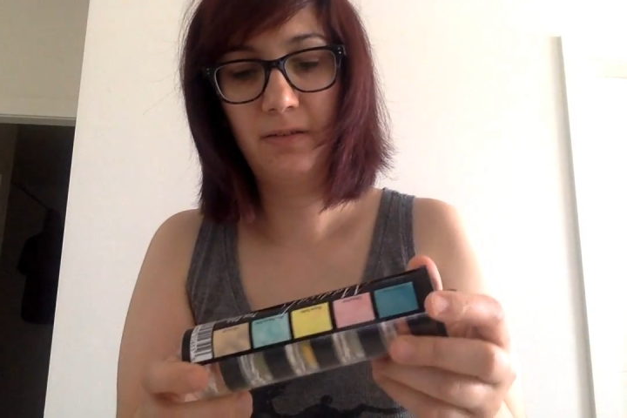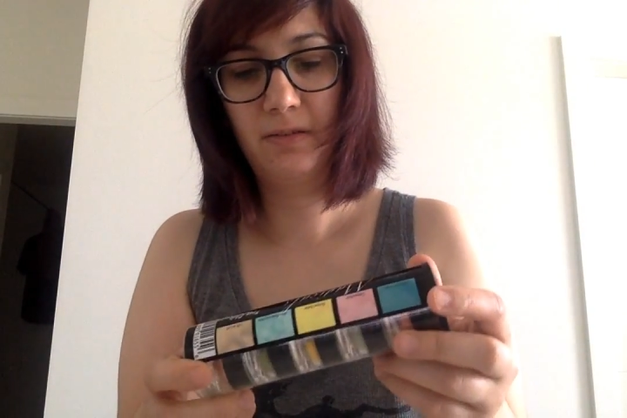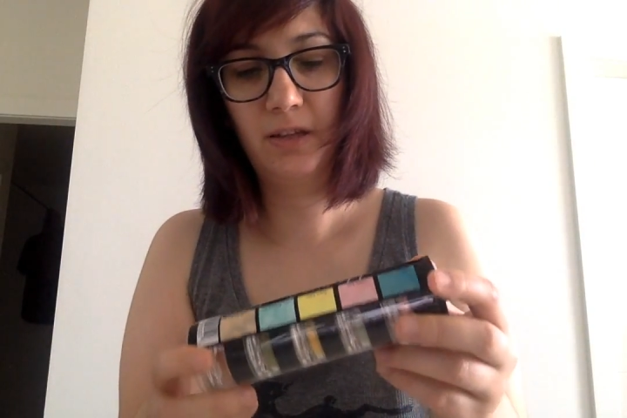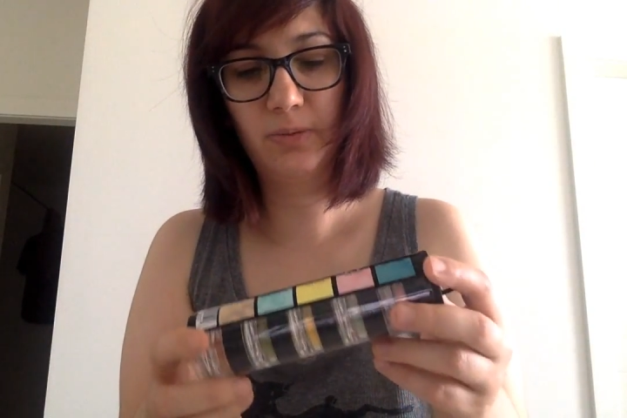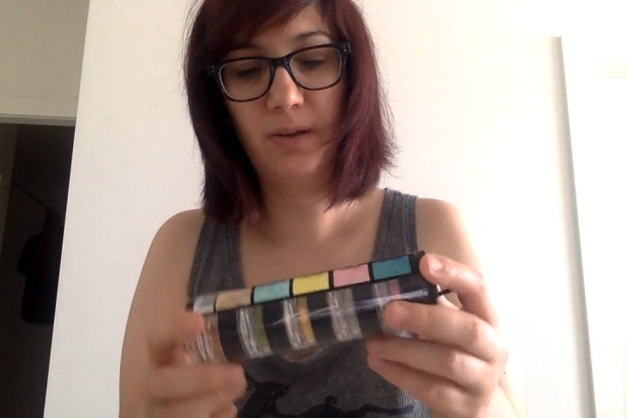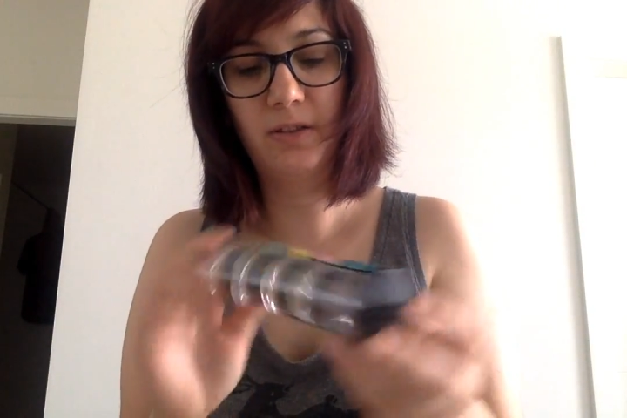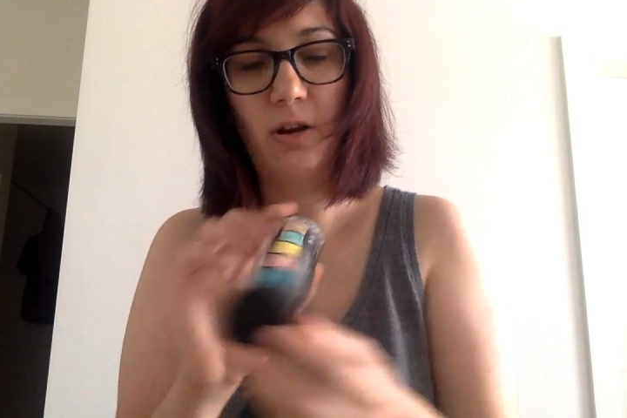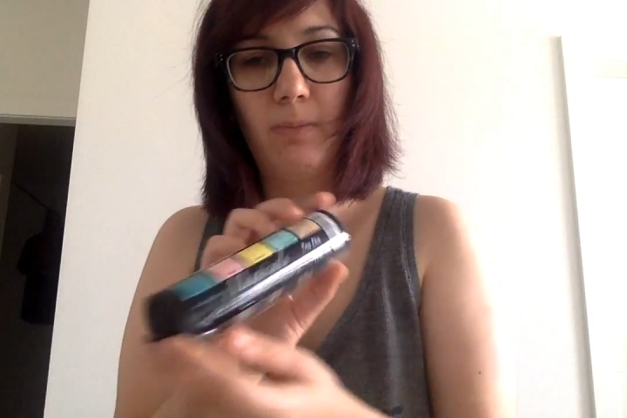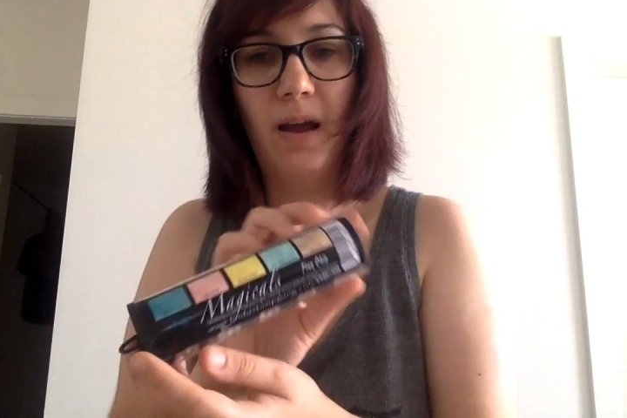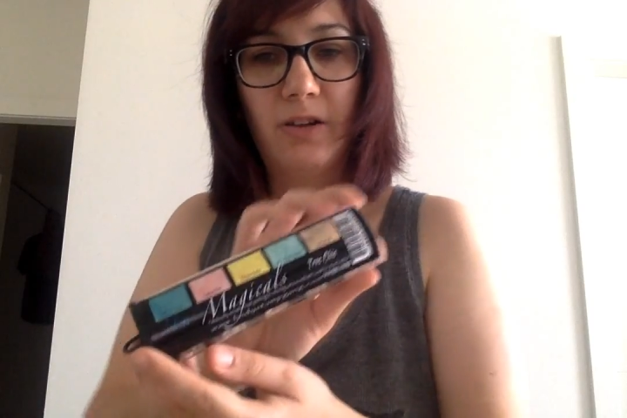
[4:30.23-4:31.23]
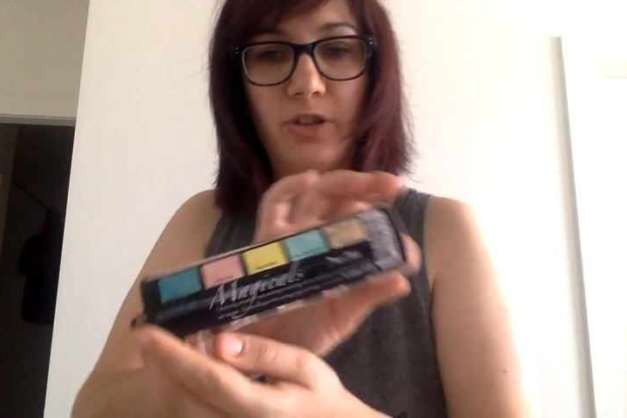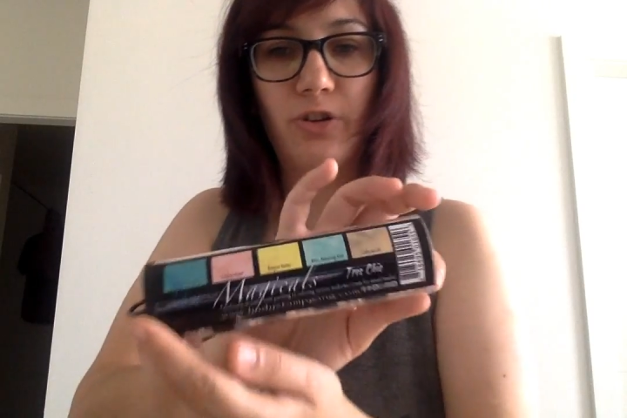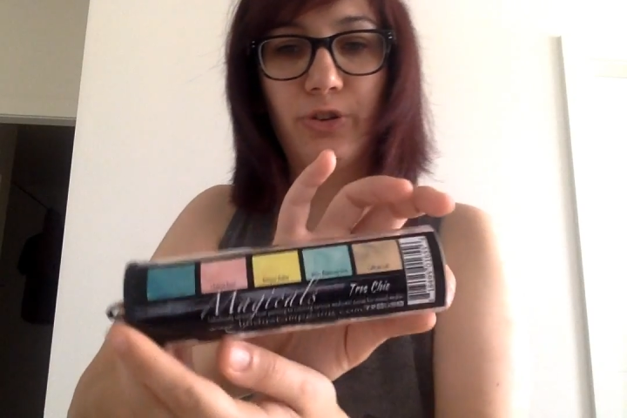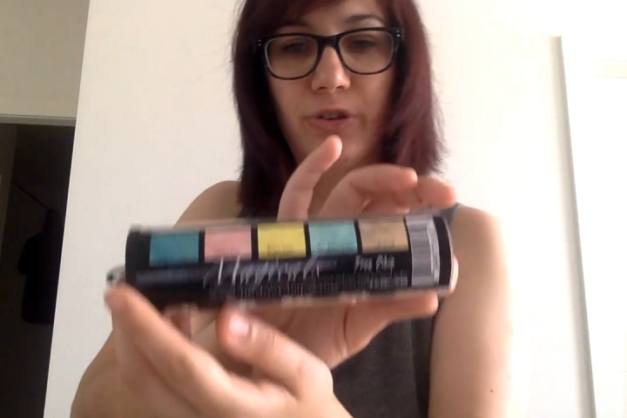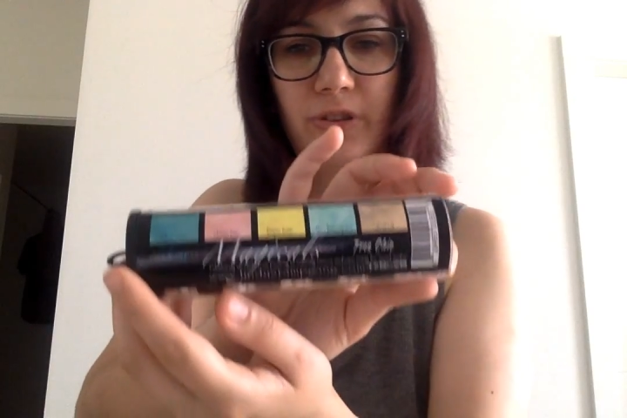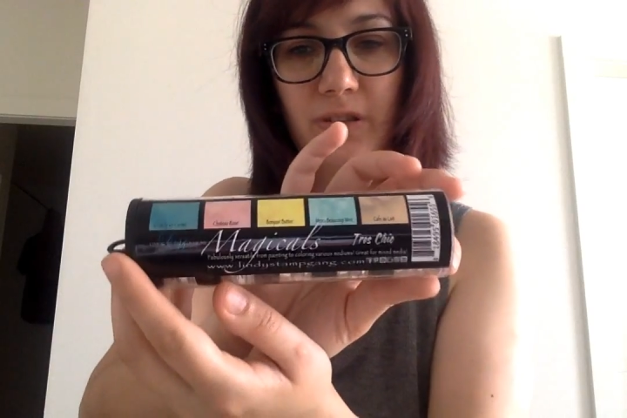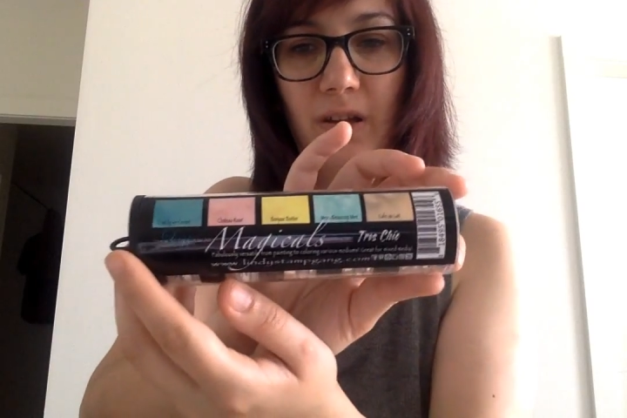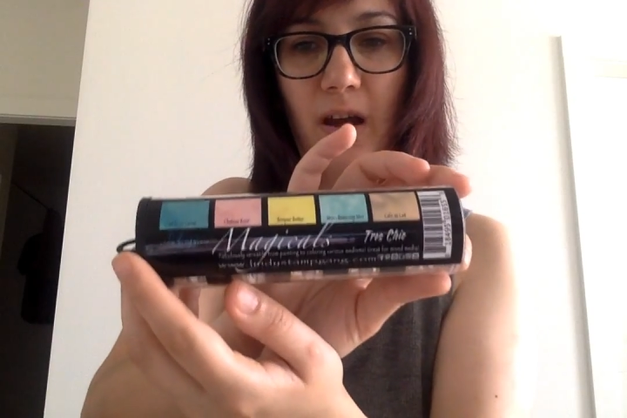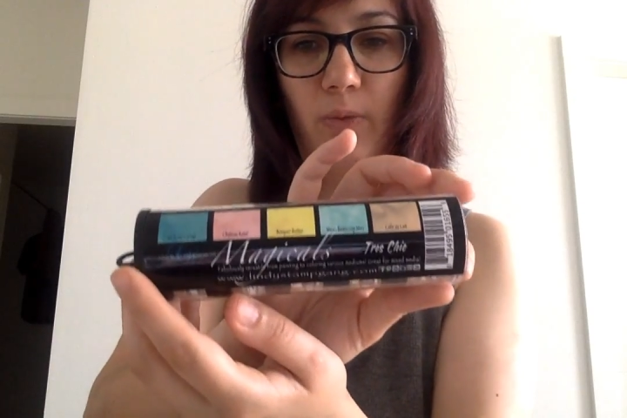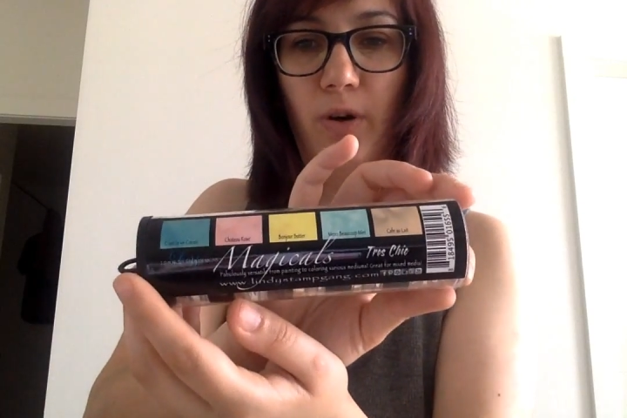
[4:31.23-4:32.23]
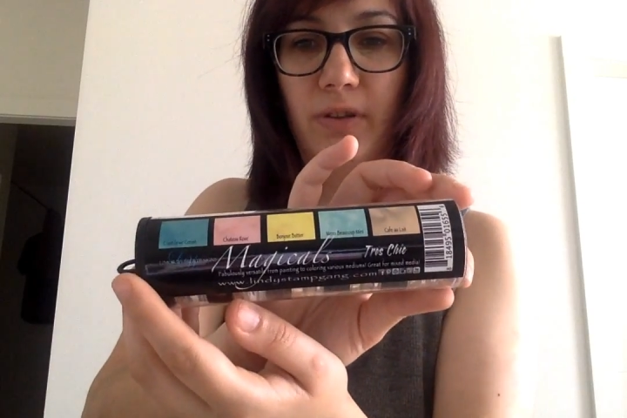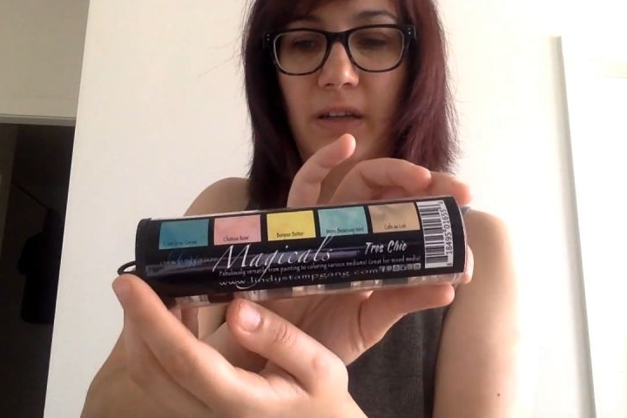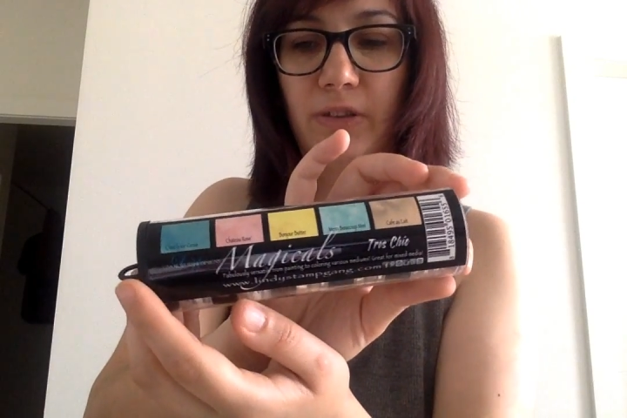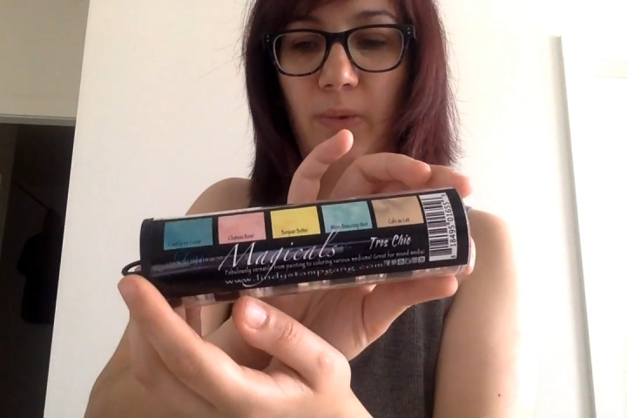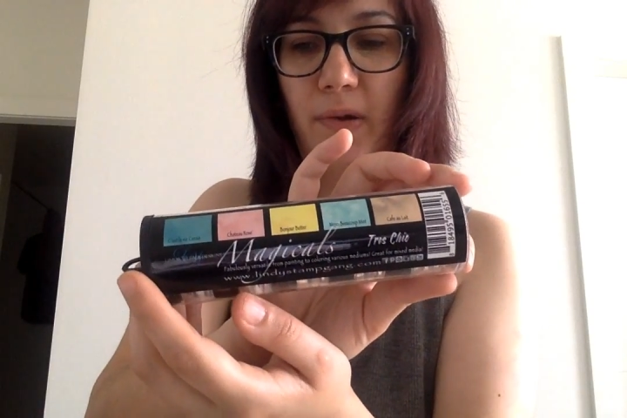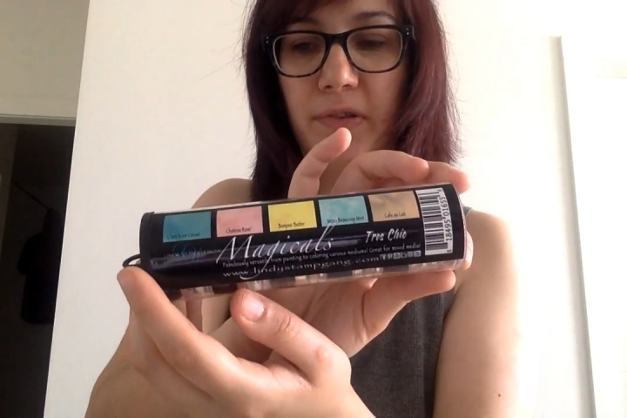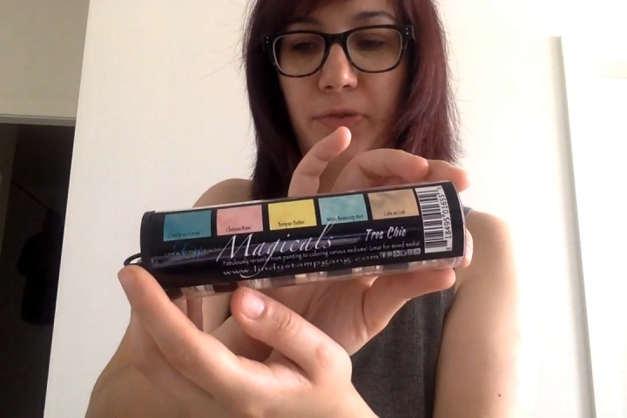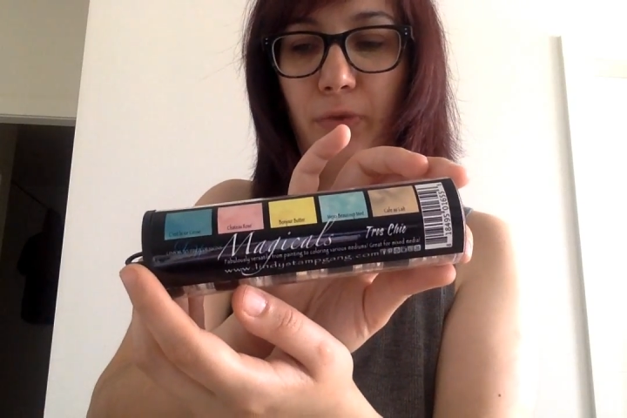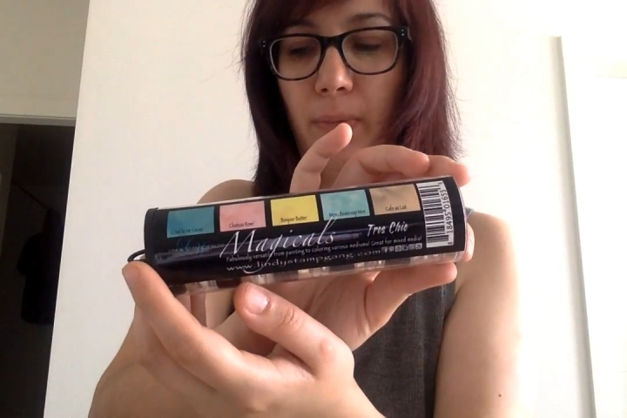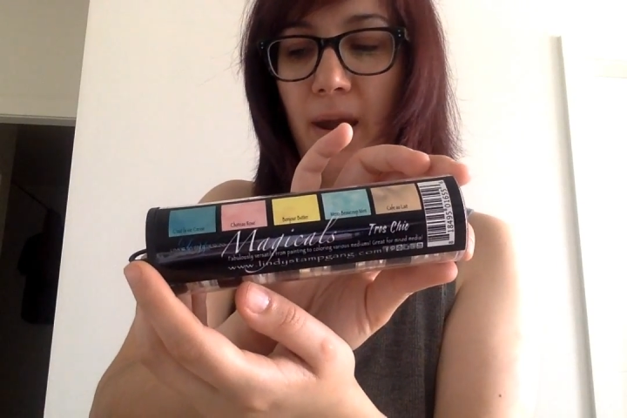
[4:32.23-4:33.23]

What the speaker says: These ones are Magicals. I won these ones from